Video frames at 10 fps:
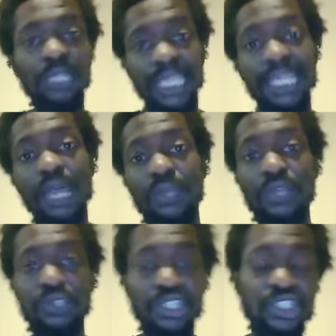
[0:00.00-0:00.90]
getting out
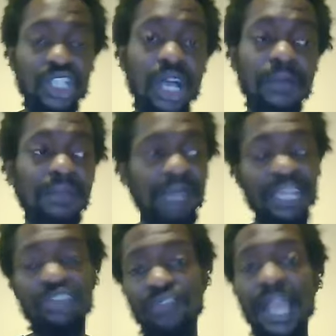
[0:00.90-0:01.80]
here on your job
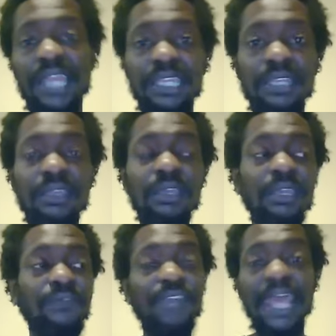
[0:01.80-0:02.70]
and grinding
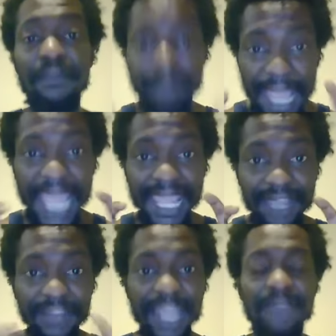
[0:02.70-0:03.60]
for that bag,
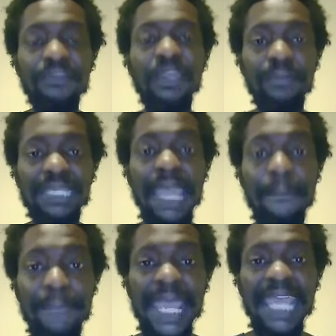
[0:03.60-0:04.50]
right? But
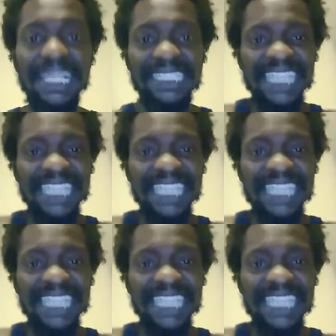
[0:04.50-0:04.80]
that bag is